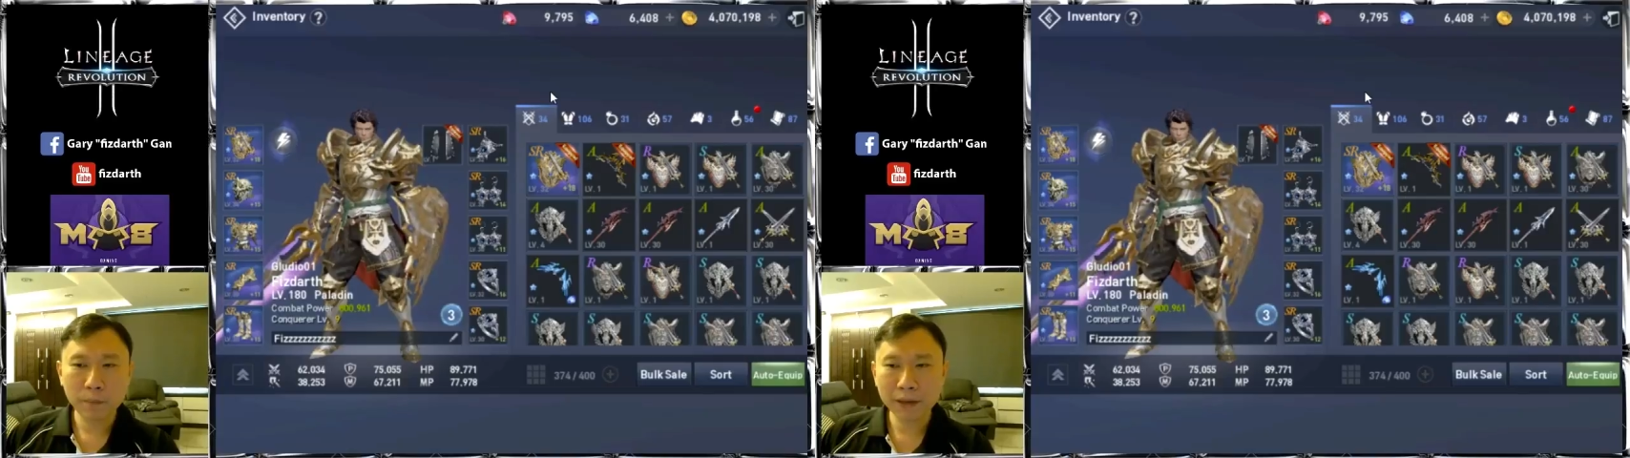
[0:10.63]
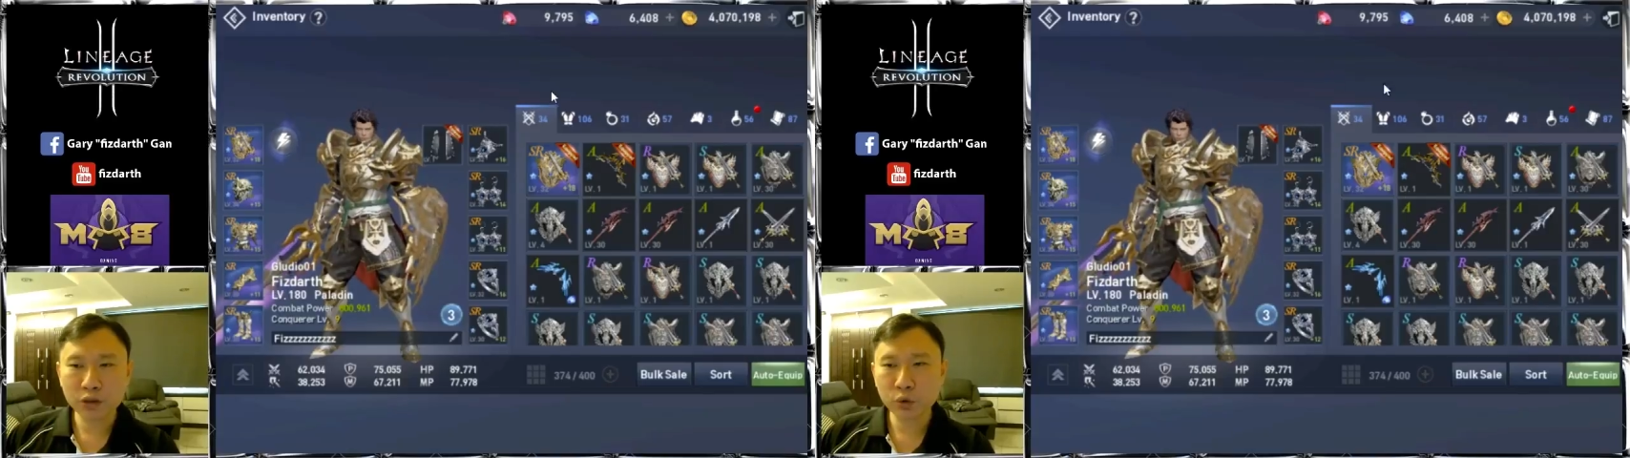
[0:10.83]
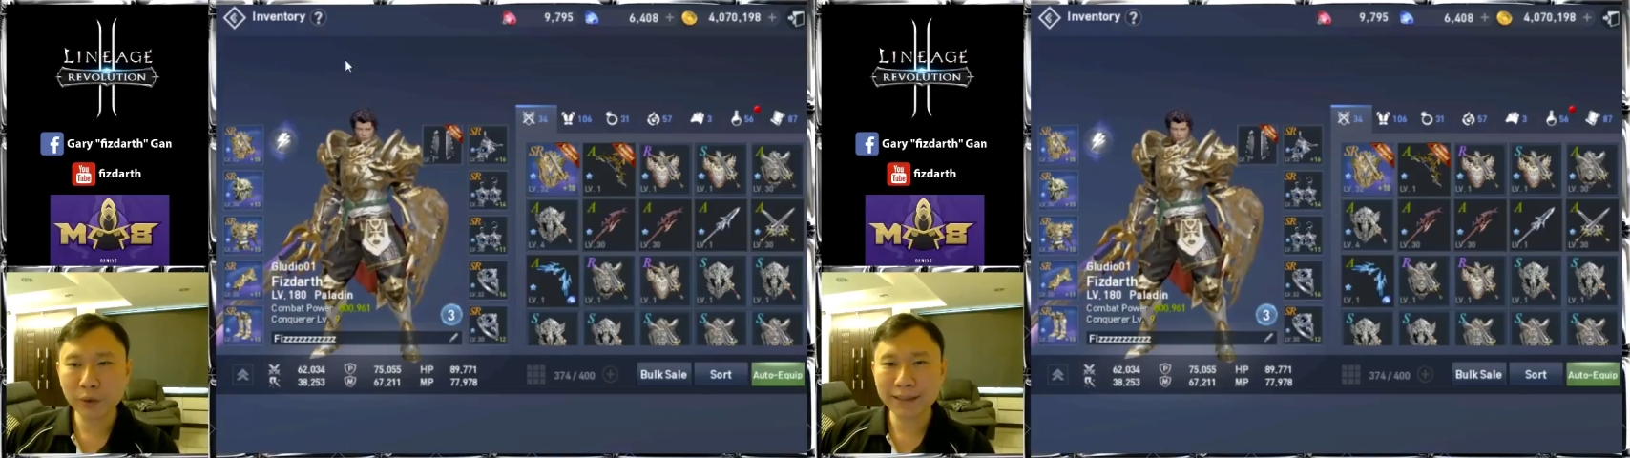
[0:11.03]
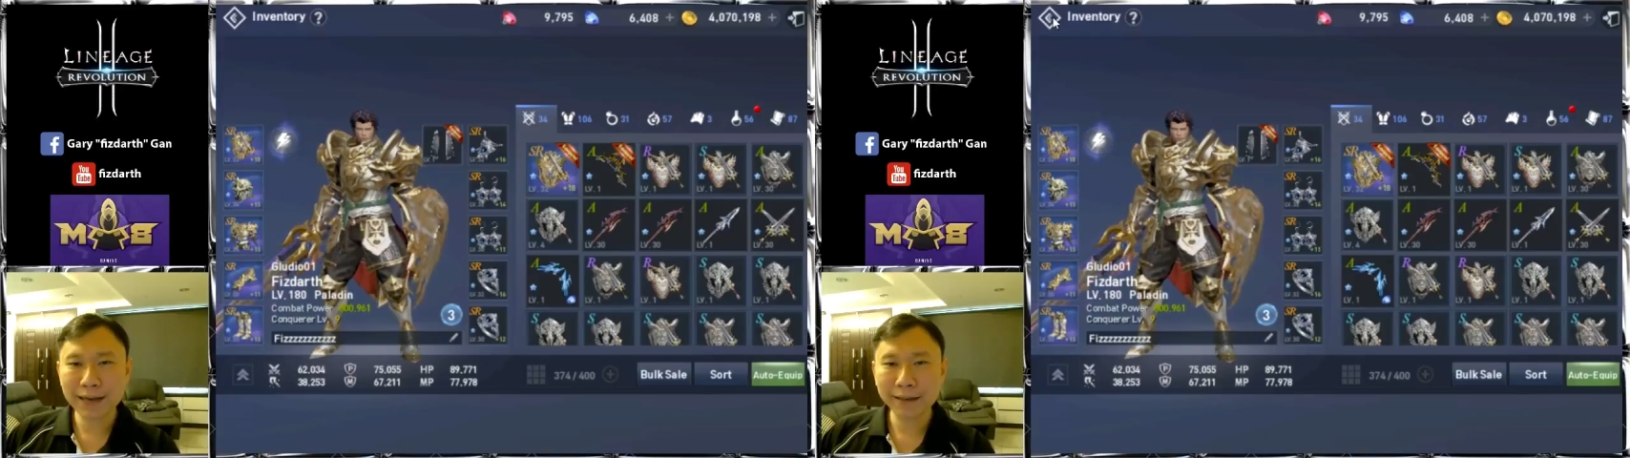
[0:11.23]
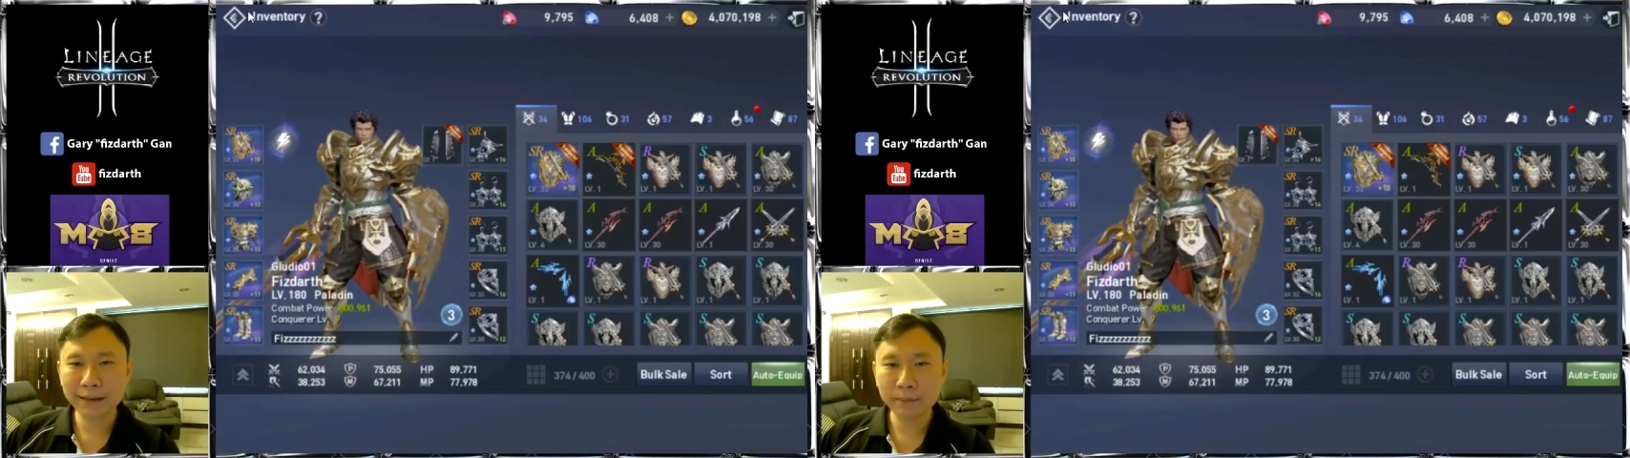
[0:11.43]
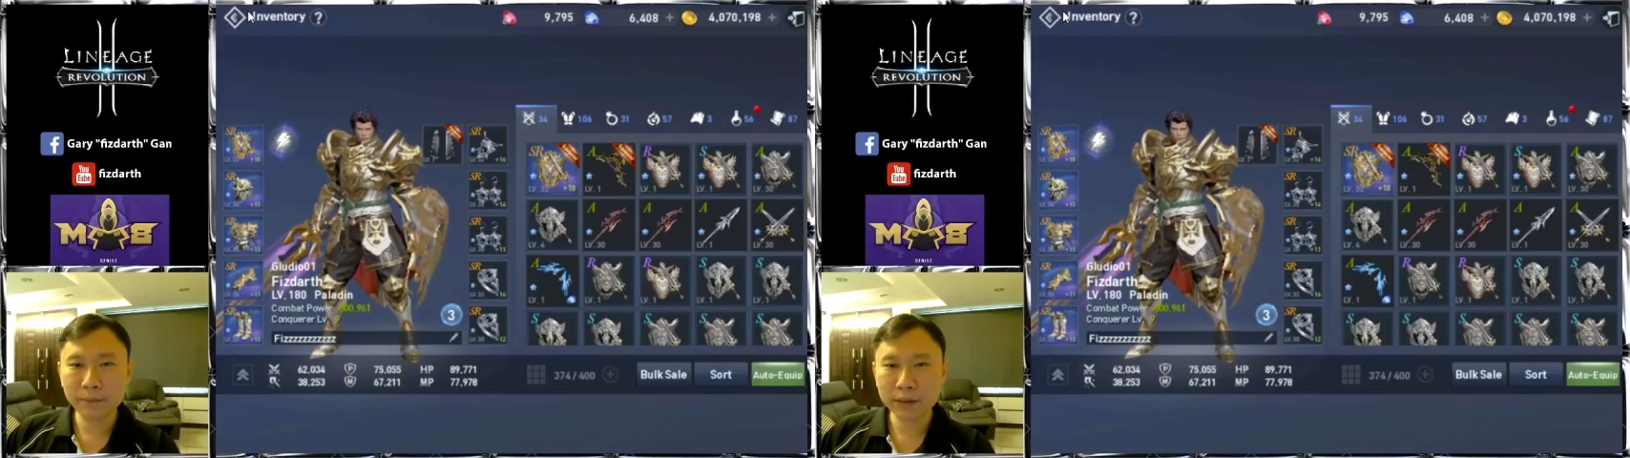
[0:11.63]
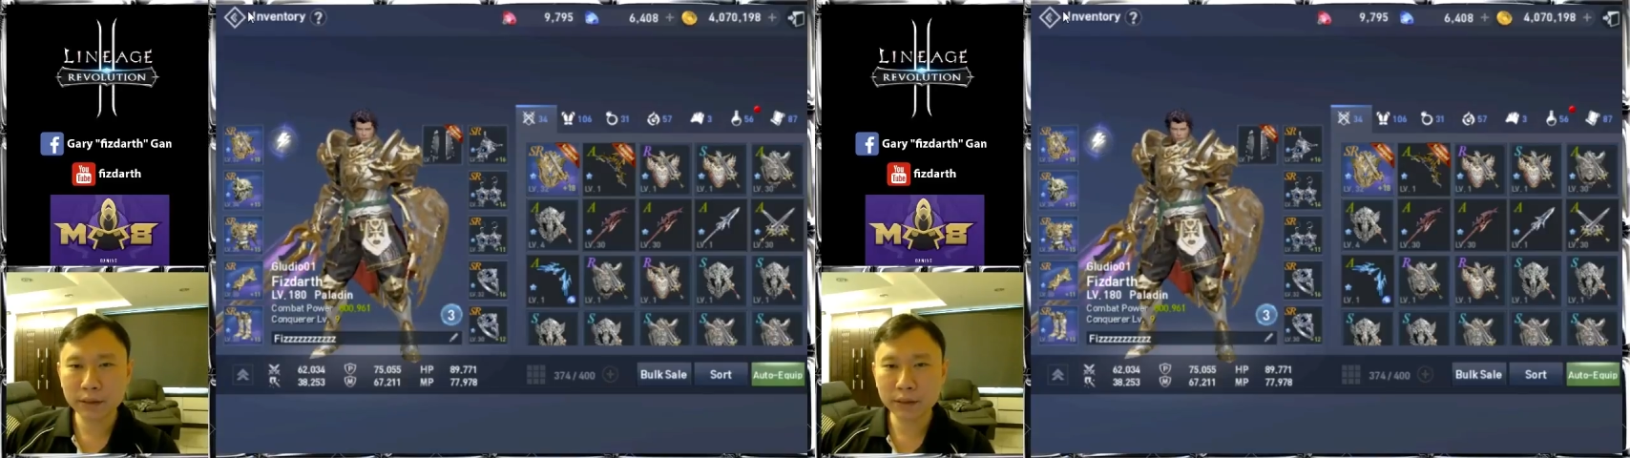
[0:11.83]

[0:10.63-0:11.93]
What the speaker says: part 2 is items.